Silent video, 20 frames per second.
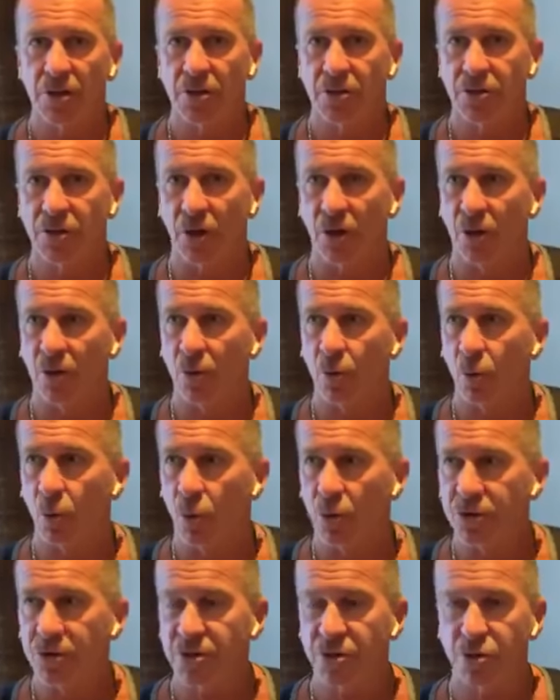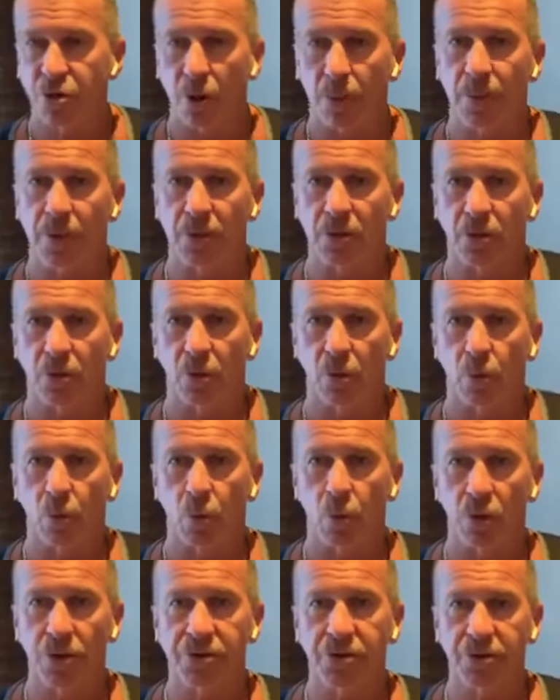So what's stopping you?
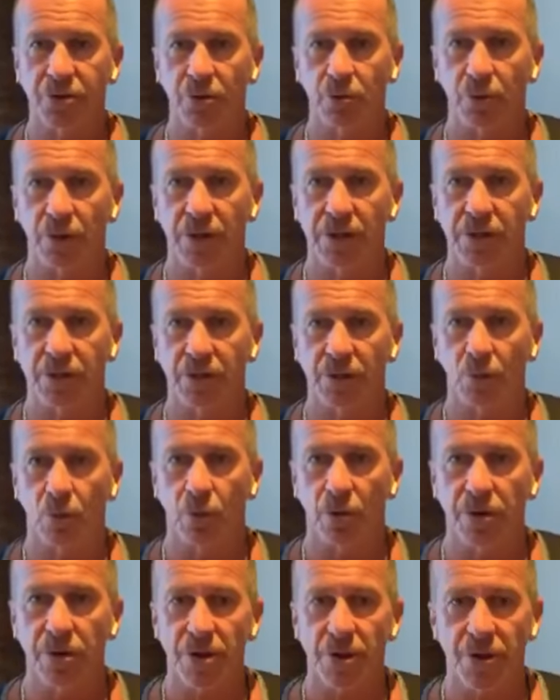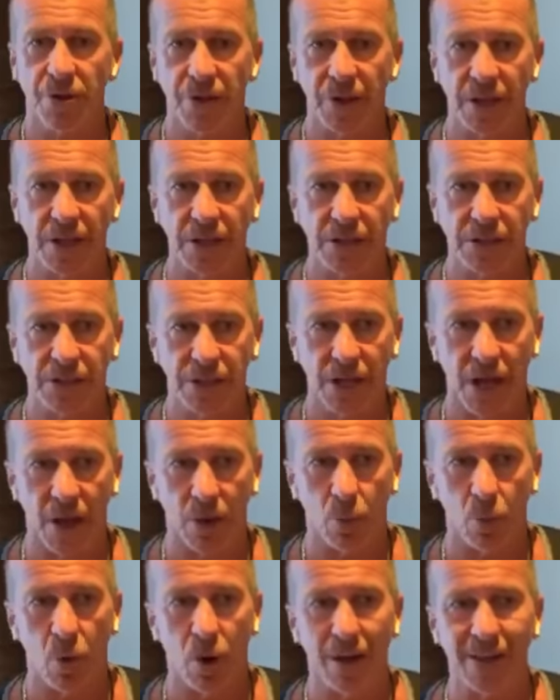What's the reason? What are the things
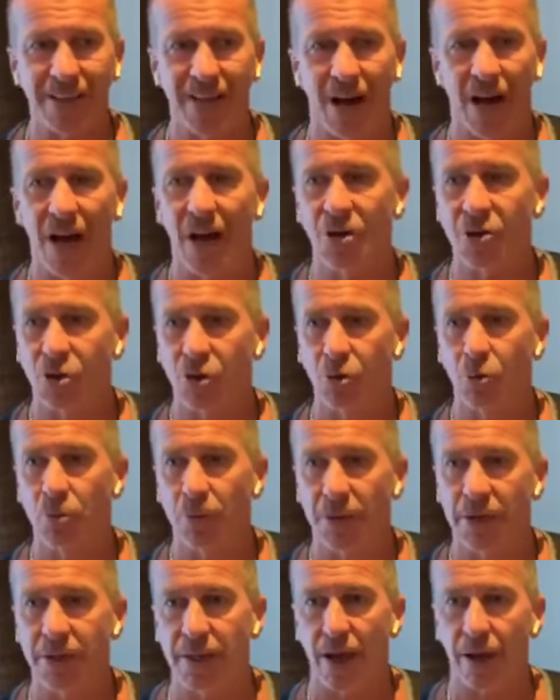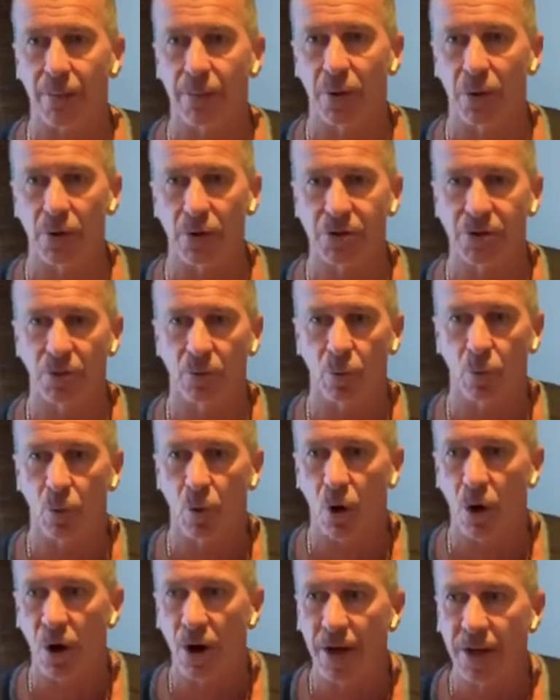why can't you be that person?
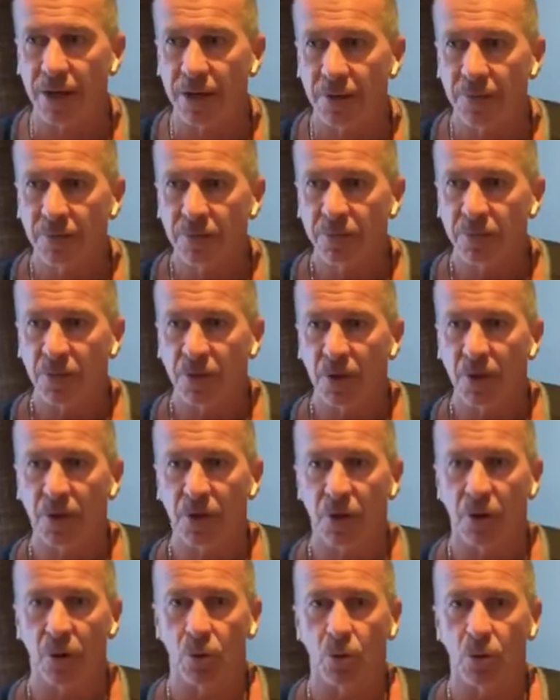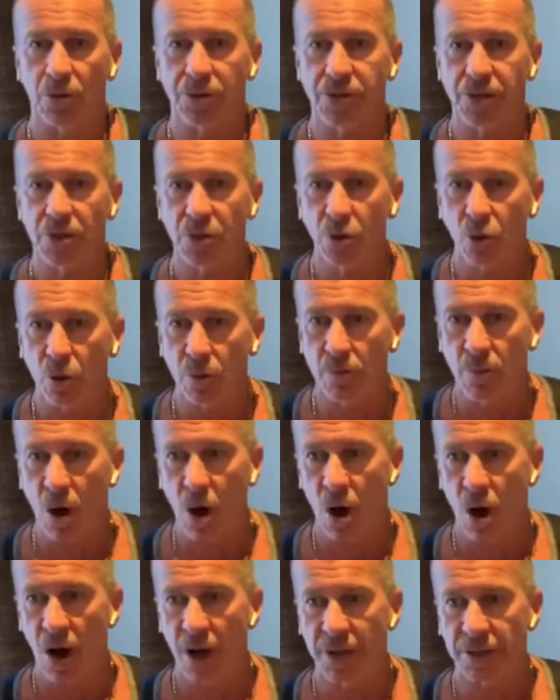Why, what's in your
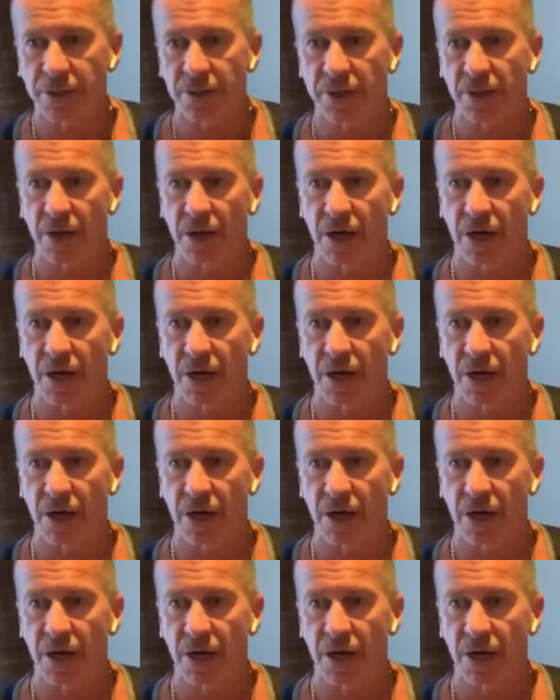mind?